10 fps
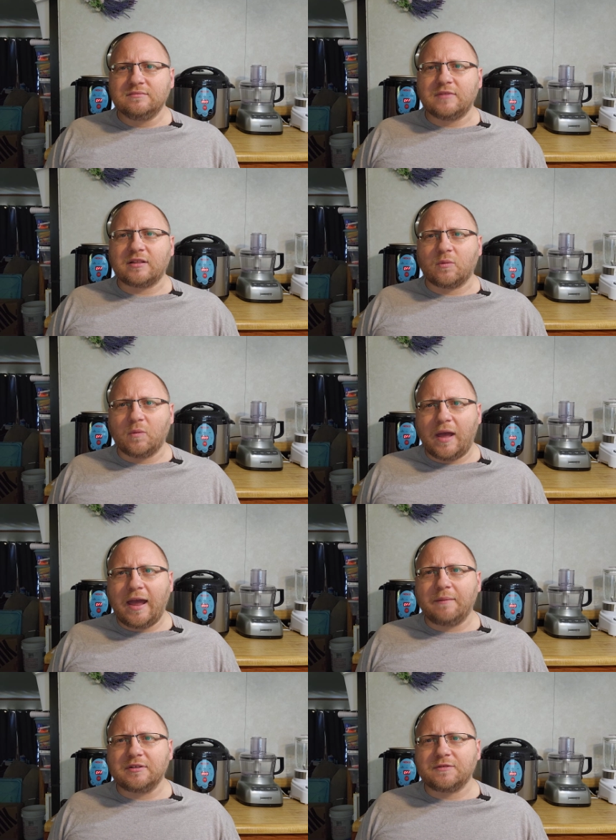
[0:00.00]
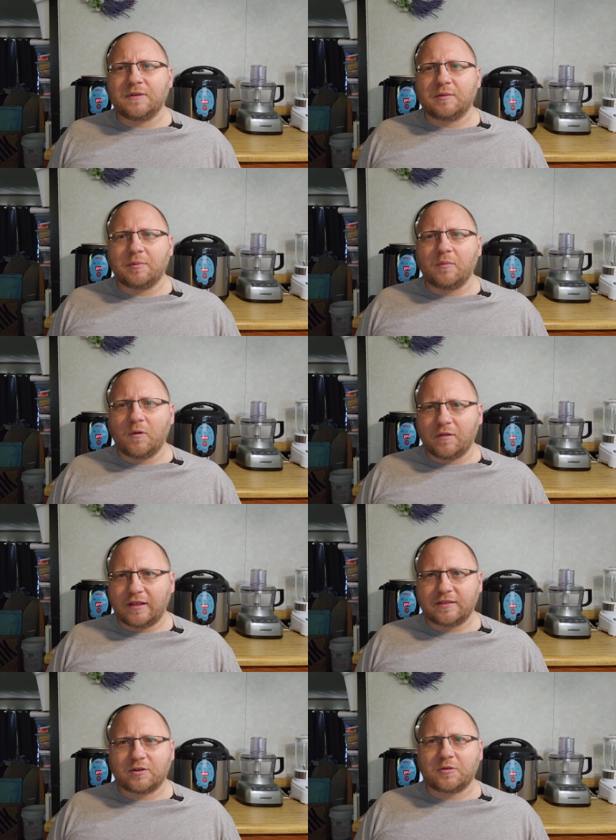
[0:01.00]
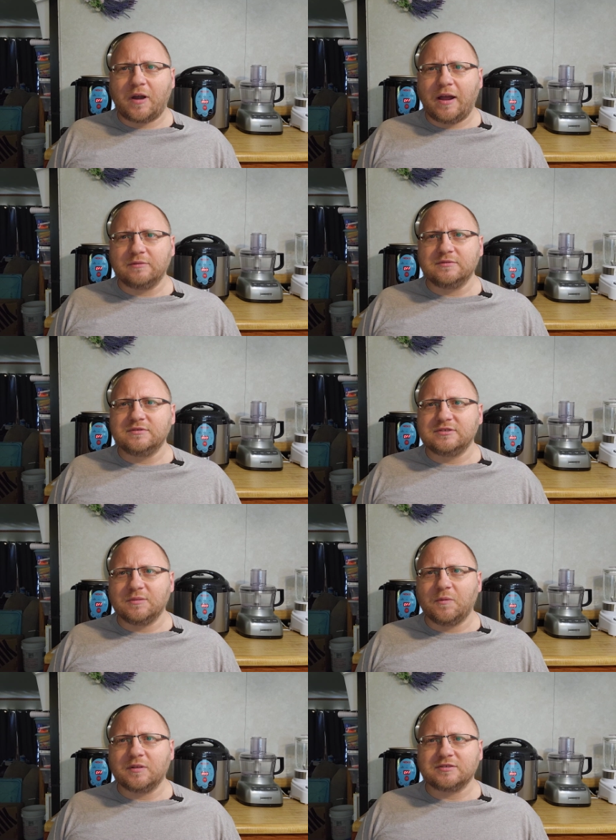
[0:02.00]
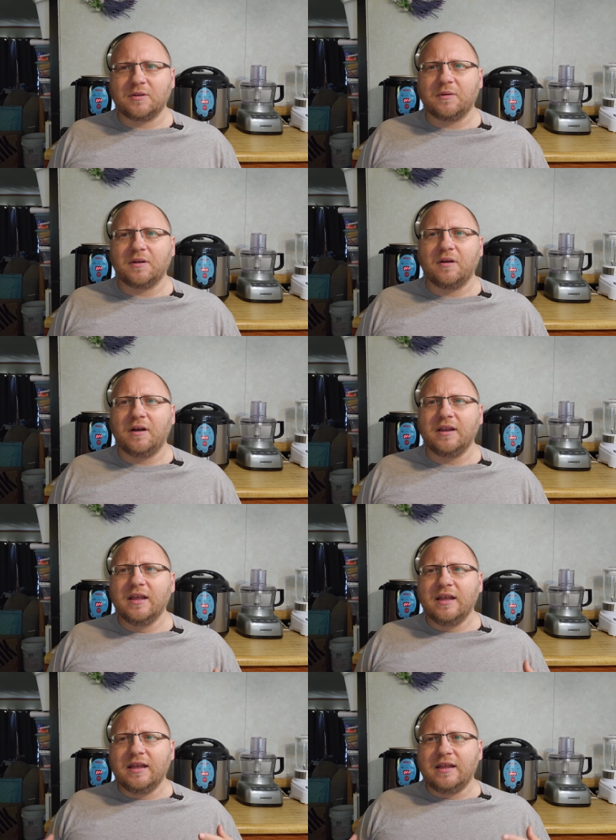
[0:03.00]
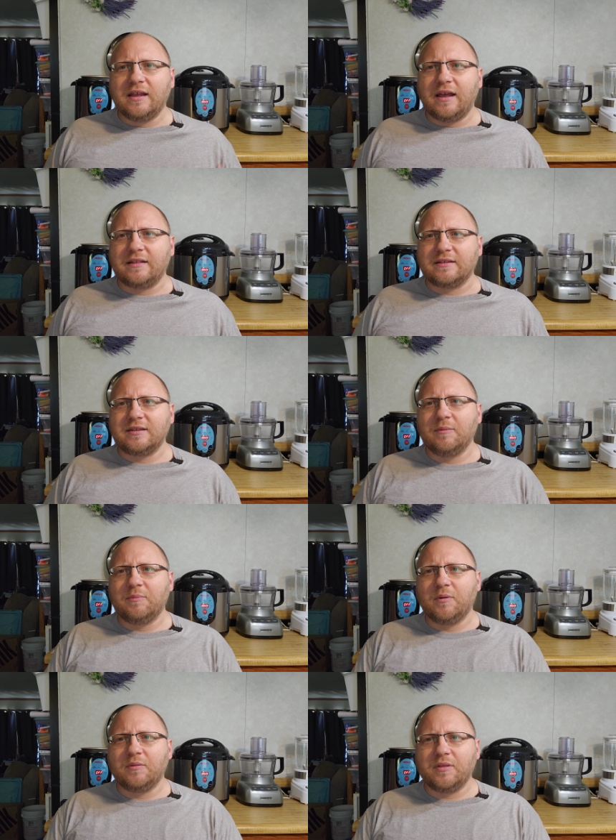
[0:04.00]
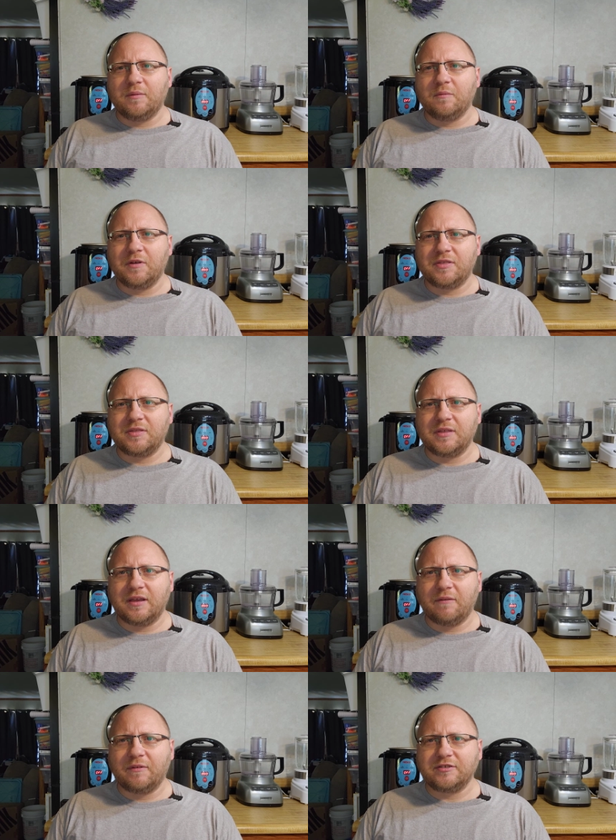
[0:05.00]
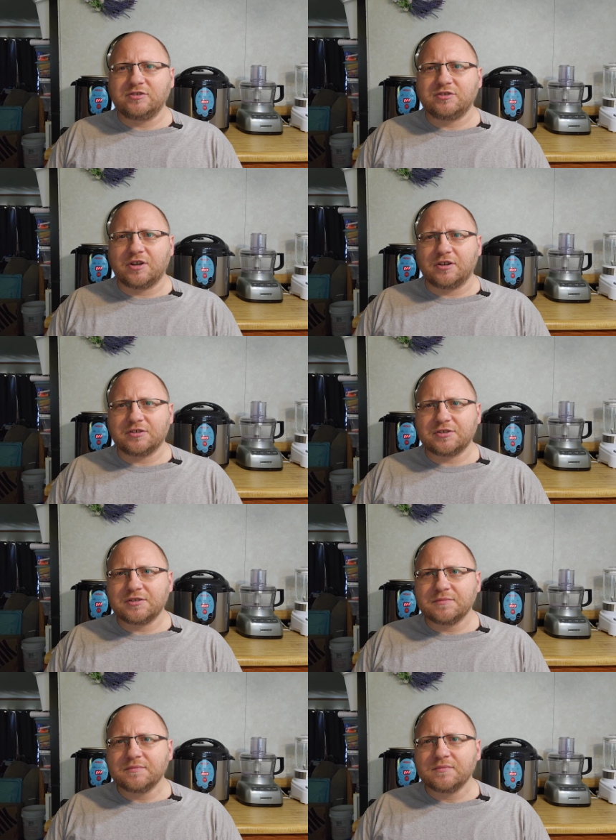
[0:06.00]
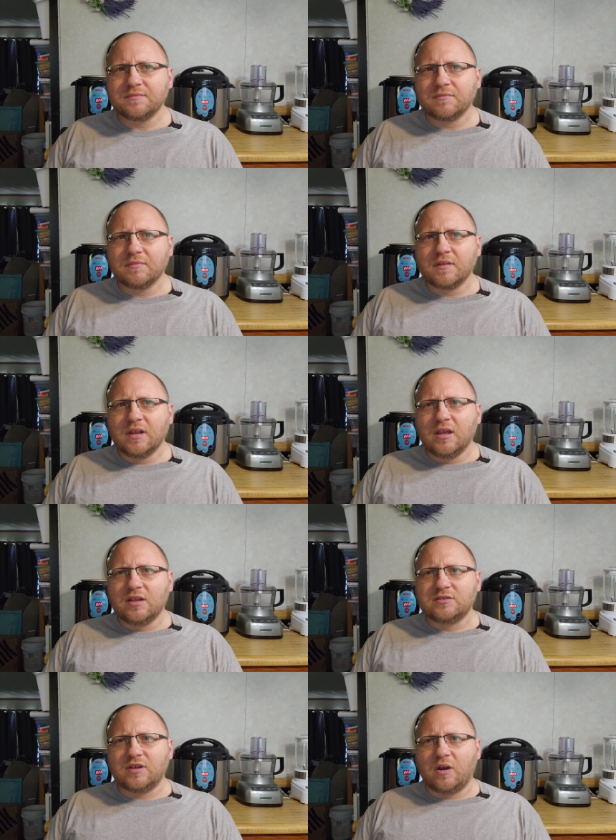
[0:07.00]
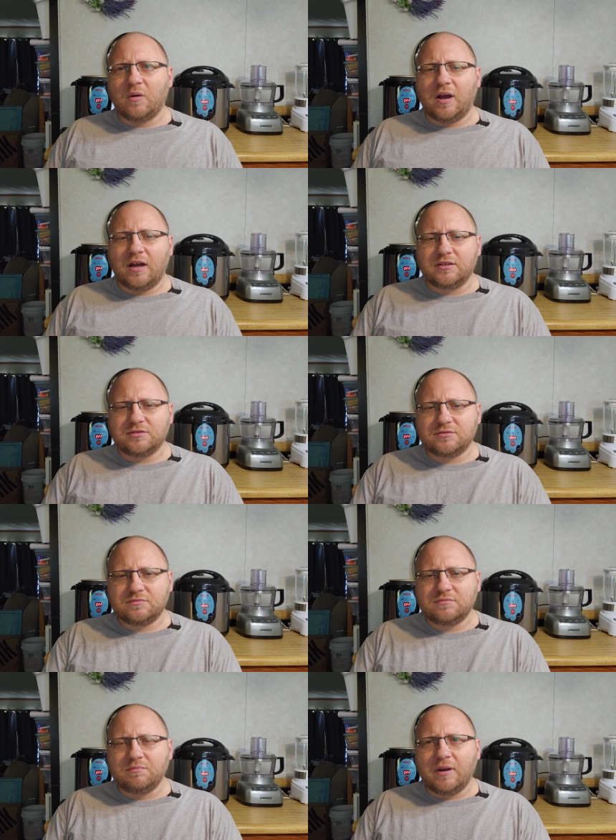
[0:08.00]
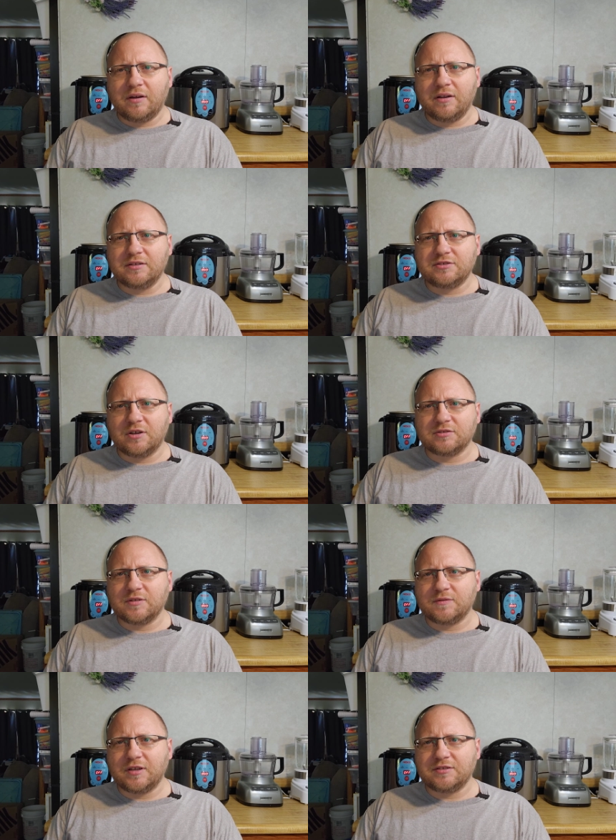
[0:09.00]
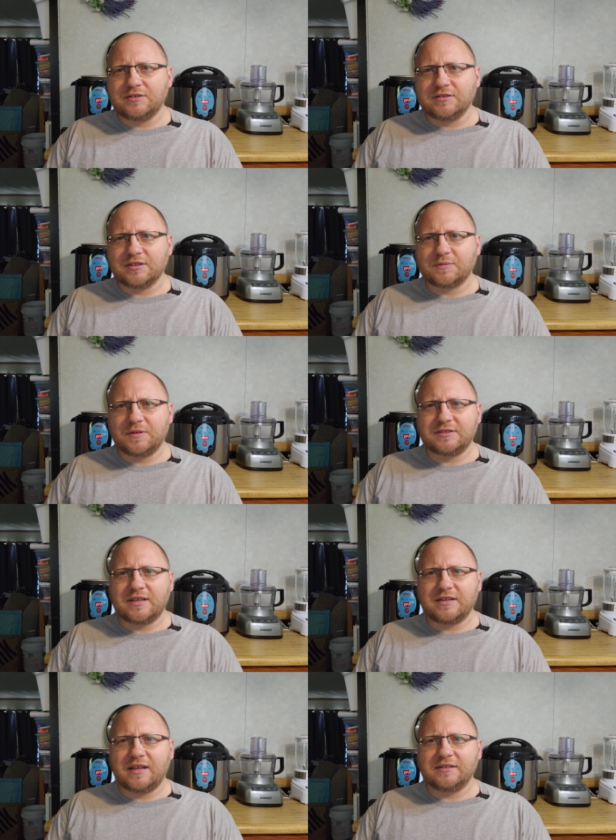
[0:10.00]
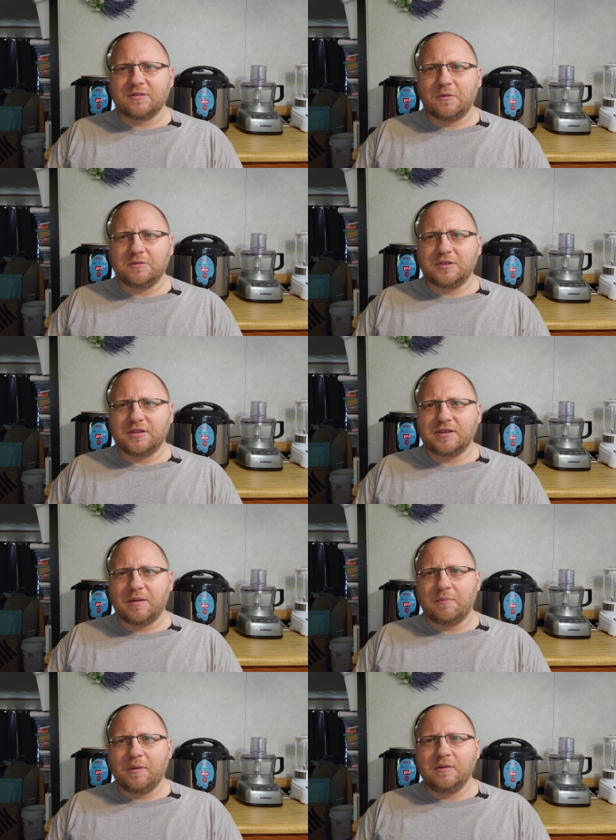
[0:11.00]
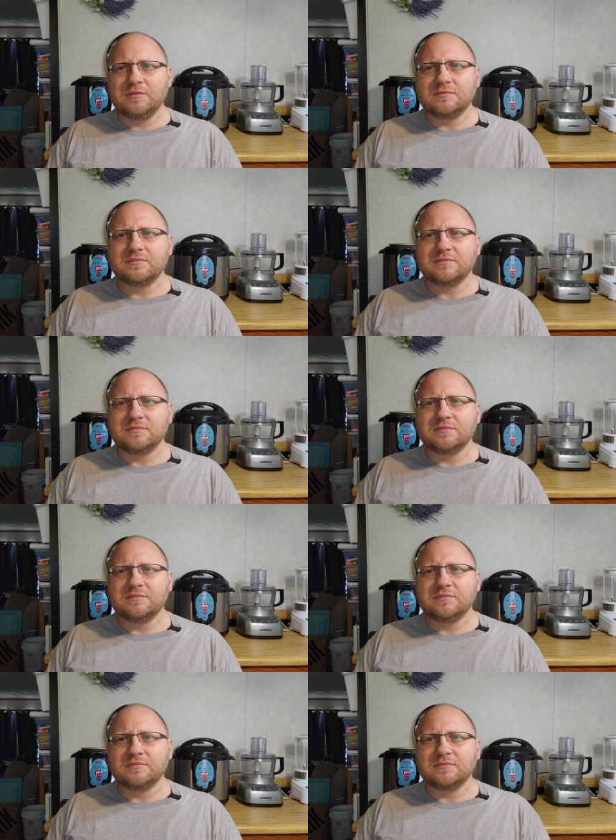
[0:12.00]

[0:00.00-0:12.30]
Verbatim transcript: not the atmosphere, but more like the crowds and what's going on at the temple than we think of as church. So uh, Mary and Joseph take Jesus when he's eight days old to the temple,